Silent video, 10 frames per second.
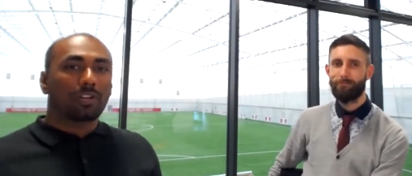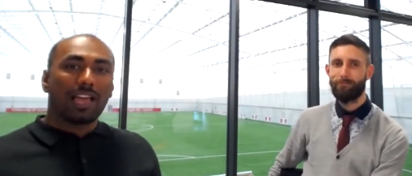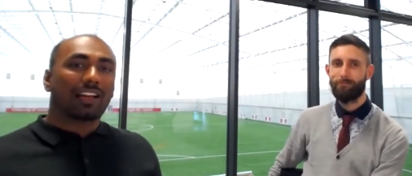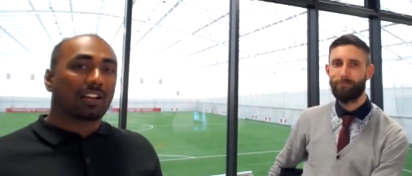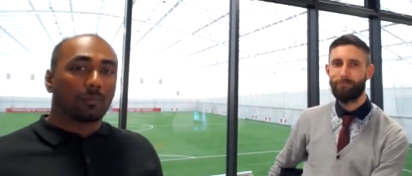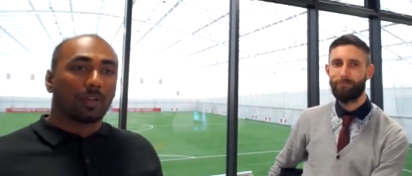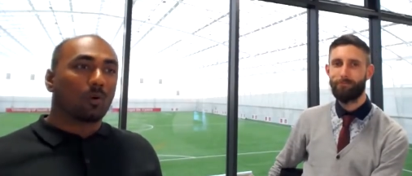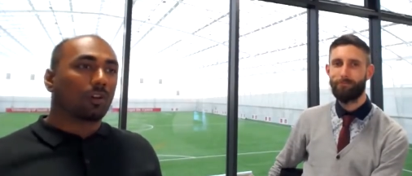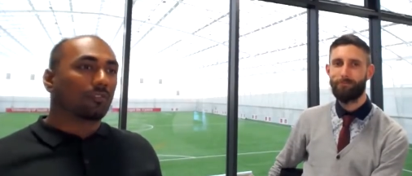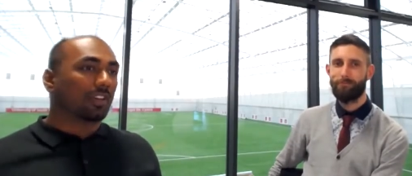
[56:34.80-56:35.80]
Speaker 1: academic
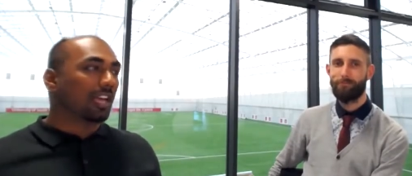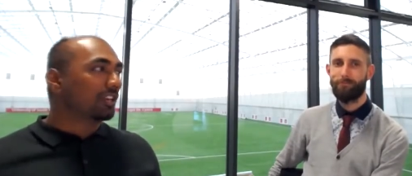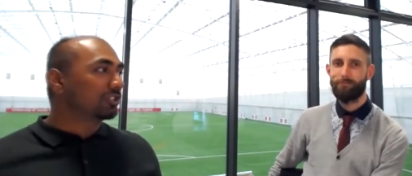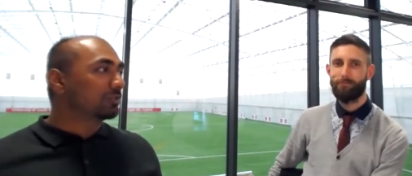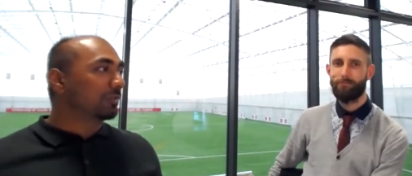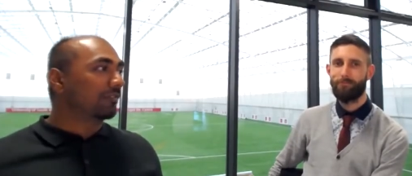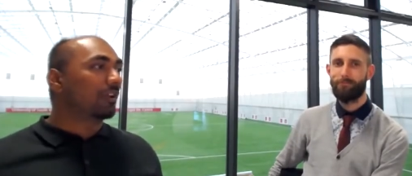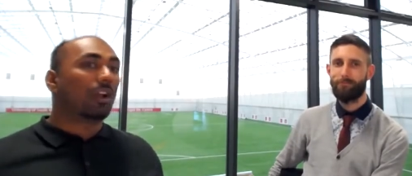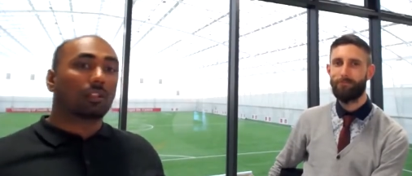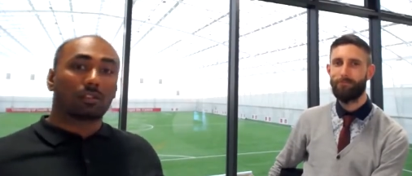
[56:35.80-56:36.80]
qualifications but have
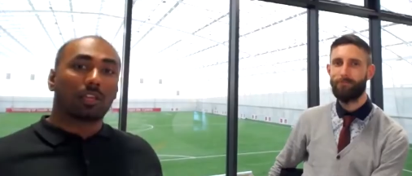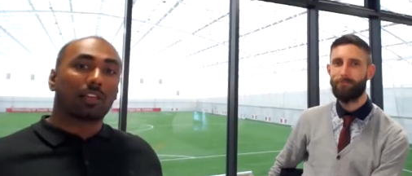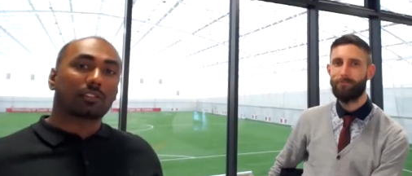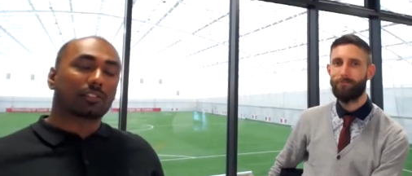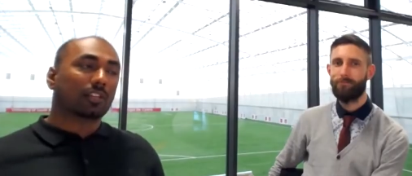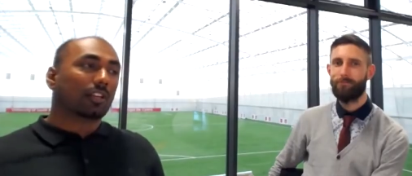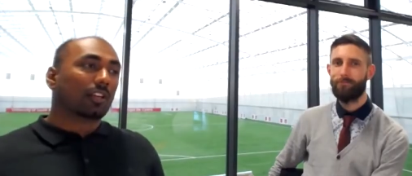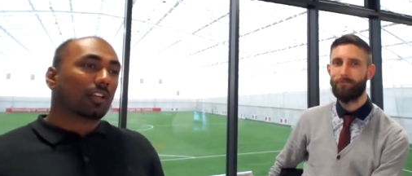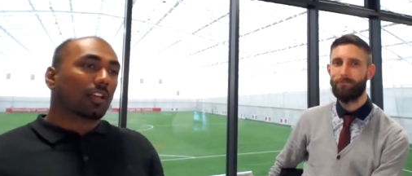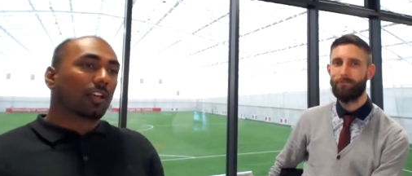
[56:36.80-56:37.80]
done other things
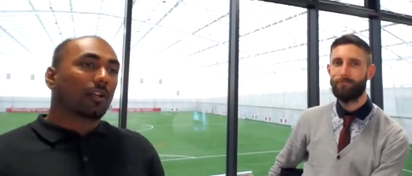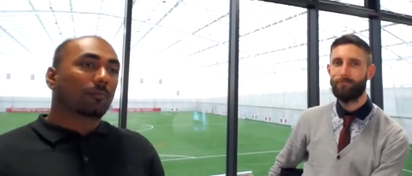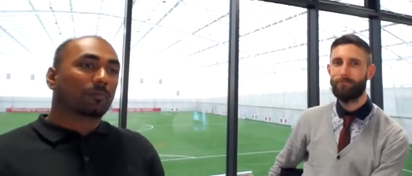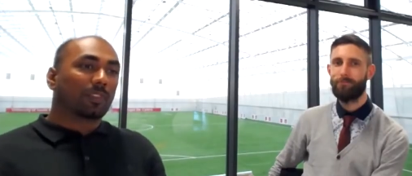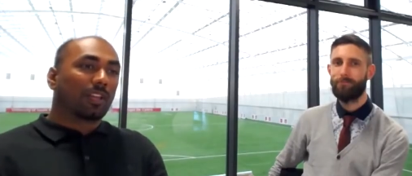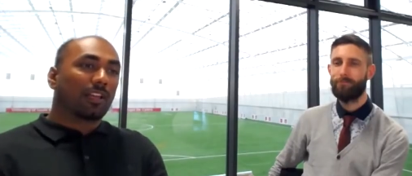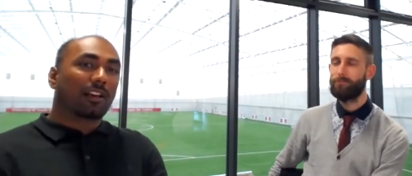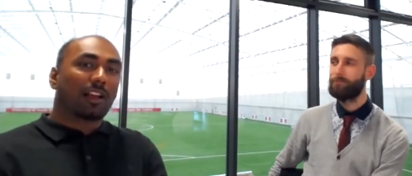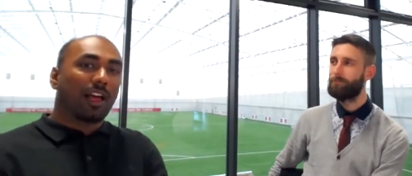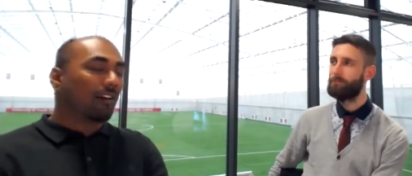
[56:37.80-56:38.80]
um,
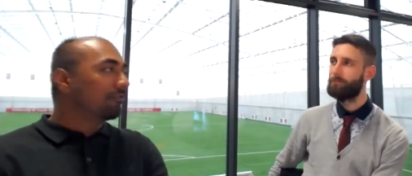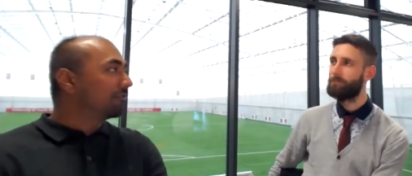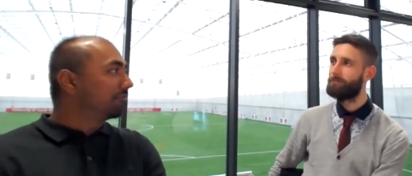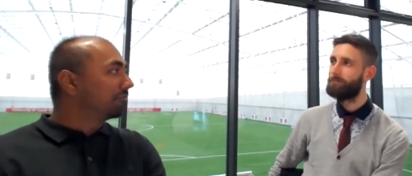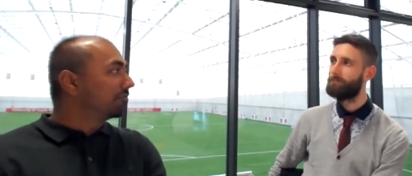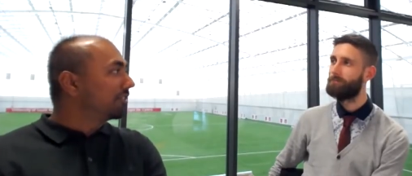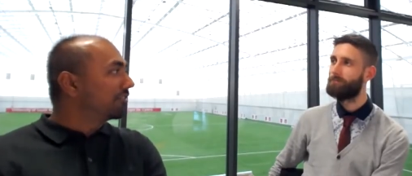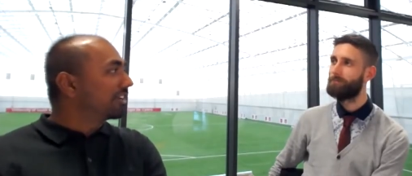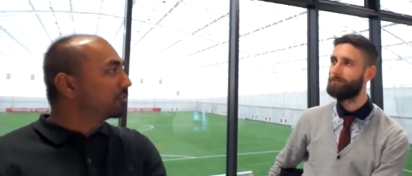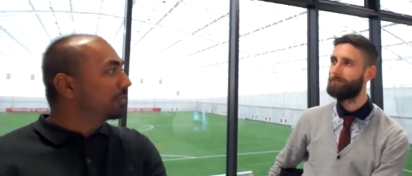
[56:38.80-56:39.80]
and have
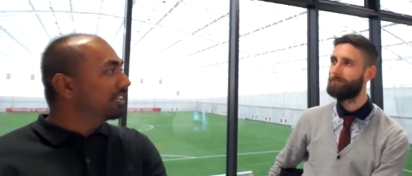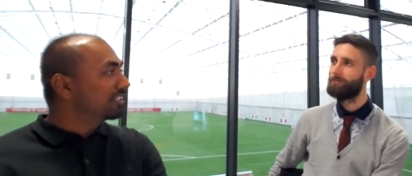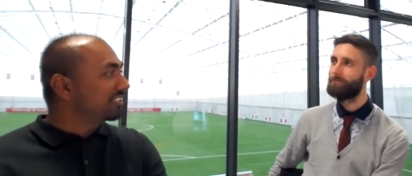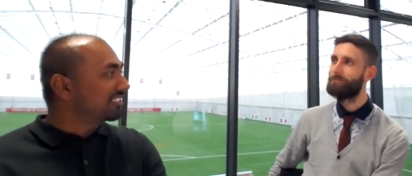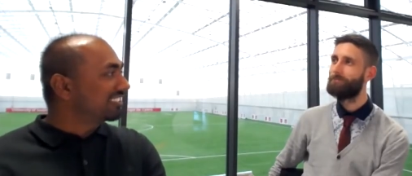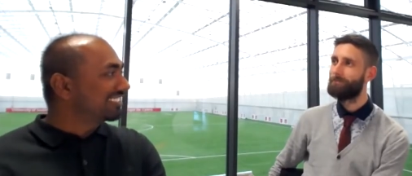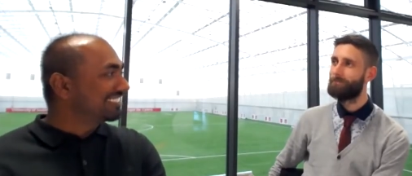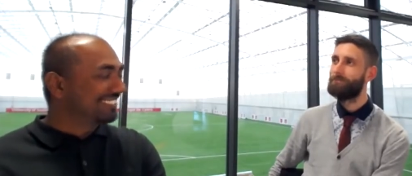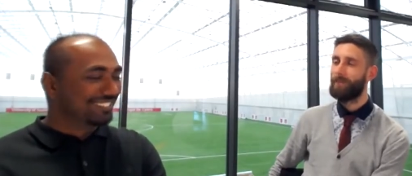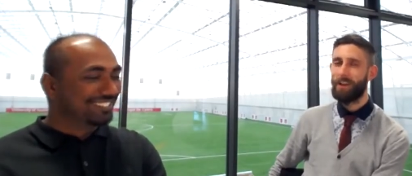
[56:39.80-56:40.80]
different experiences.
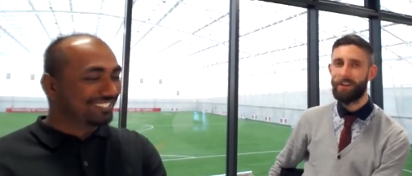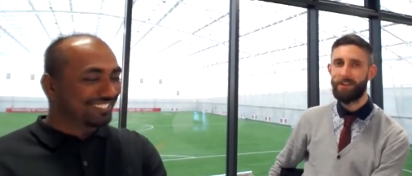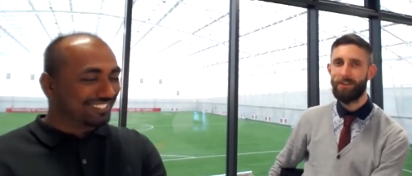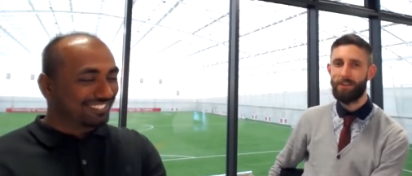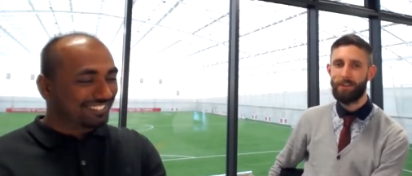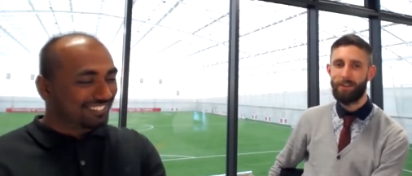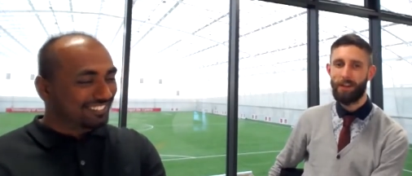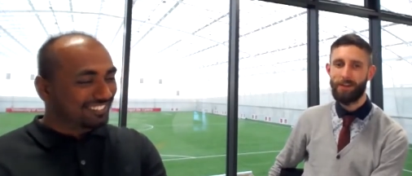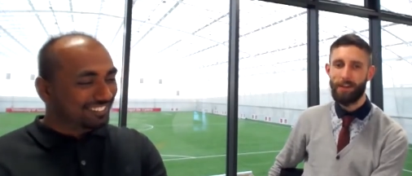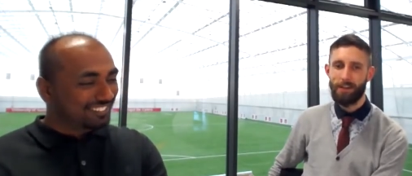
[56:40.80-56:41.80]
Speaker 2: Excellent.
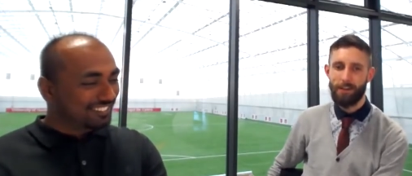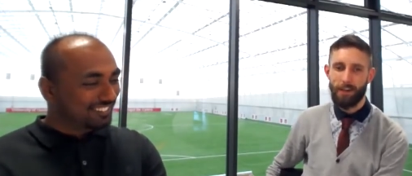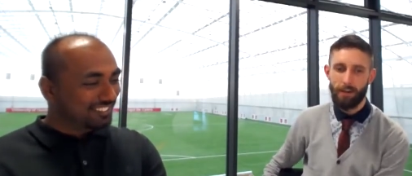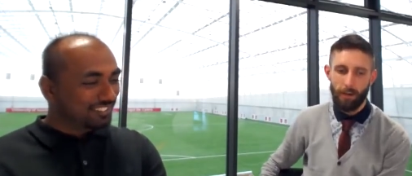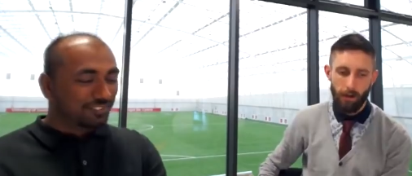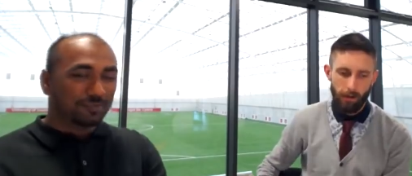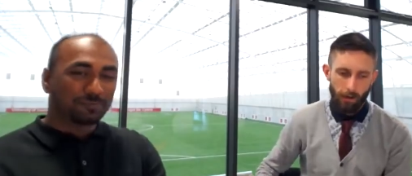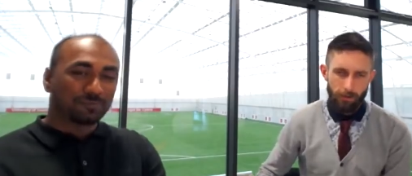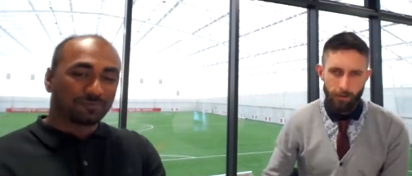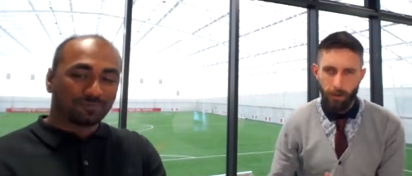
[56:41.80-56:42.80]
That's it. Yeah, I, I
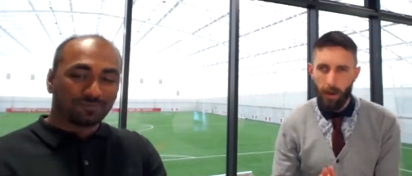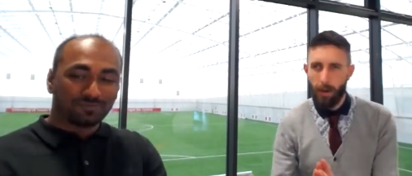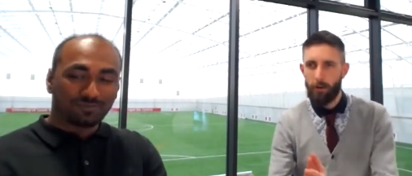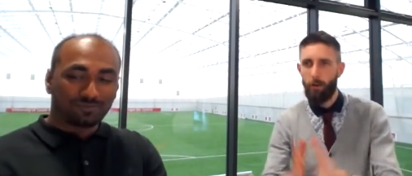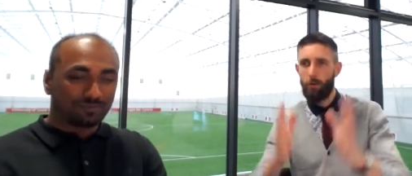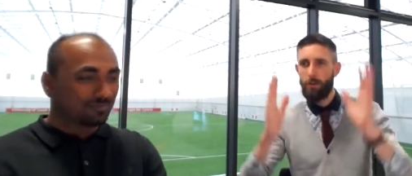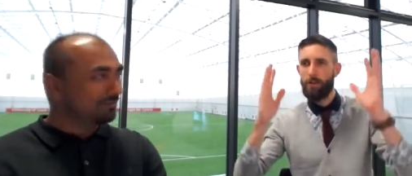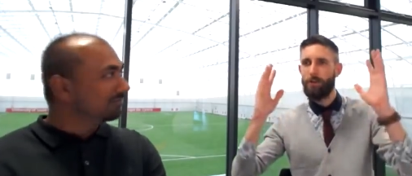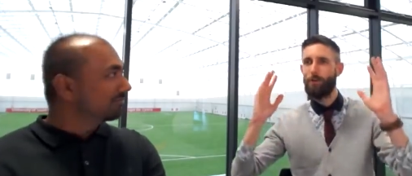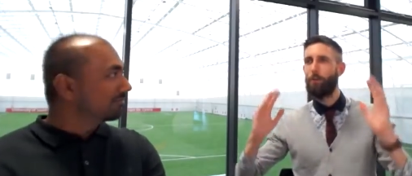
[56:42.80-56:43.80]
think that echoes
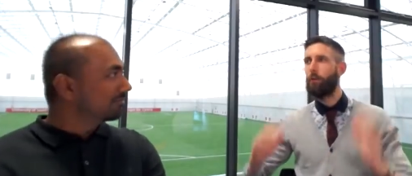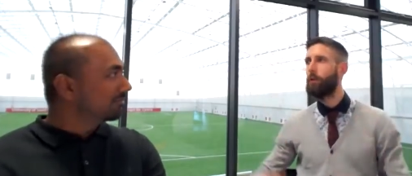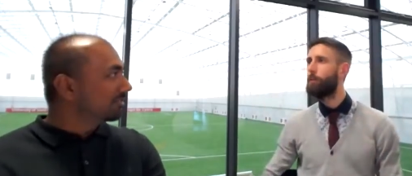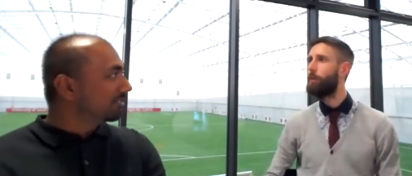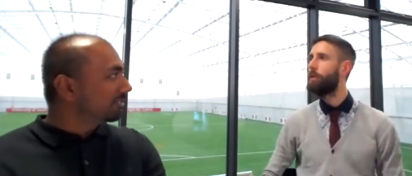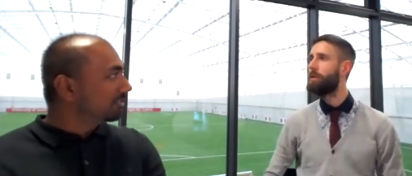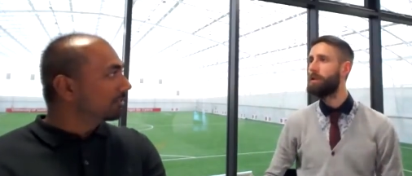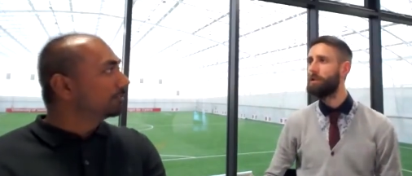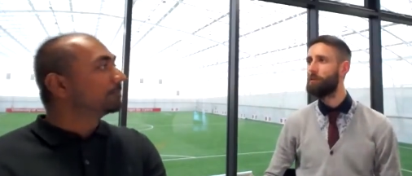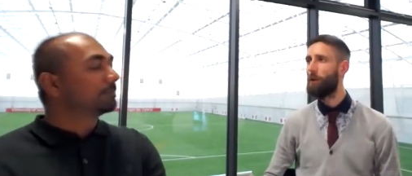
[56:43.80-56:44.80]
into
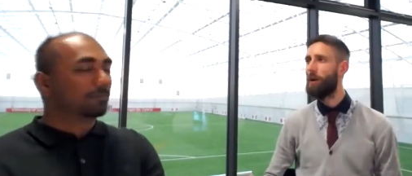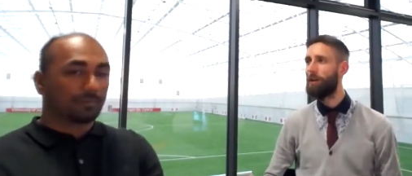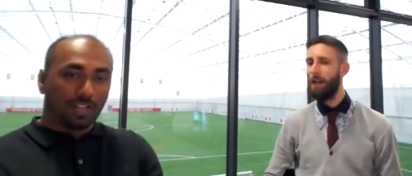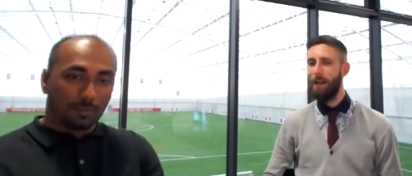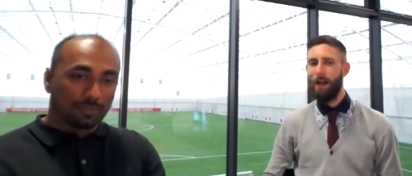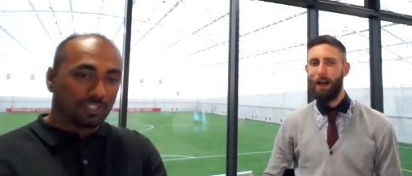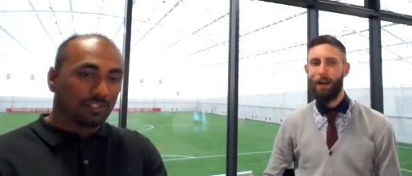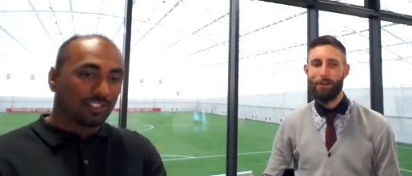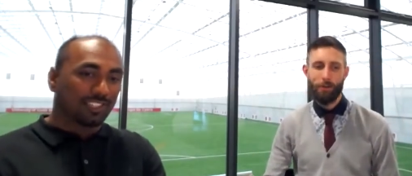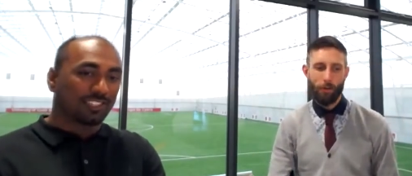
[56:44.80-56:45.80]
employability as well.
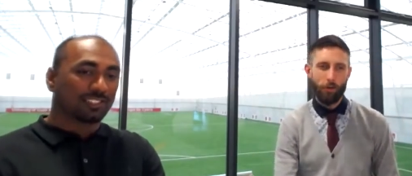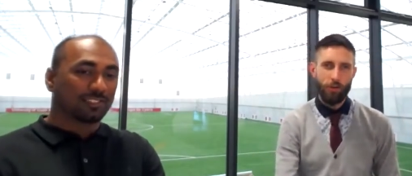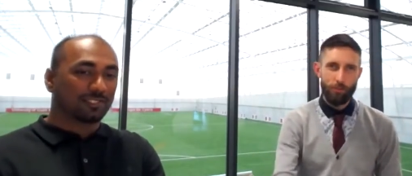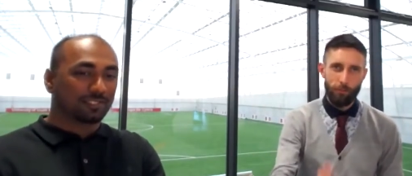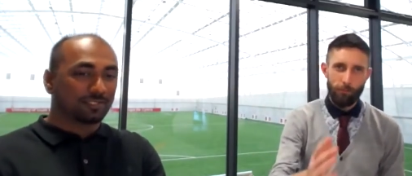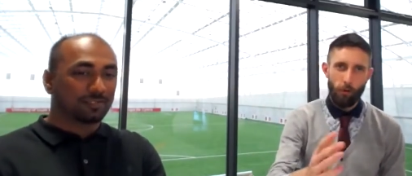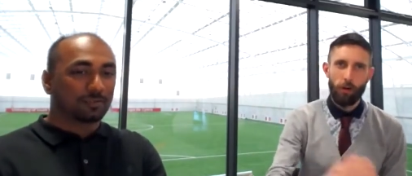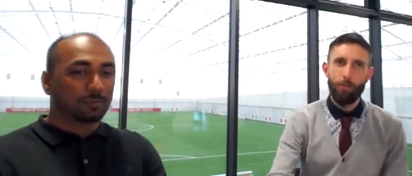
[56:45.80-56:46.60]
Absolutely. Uh, so not just before coming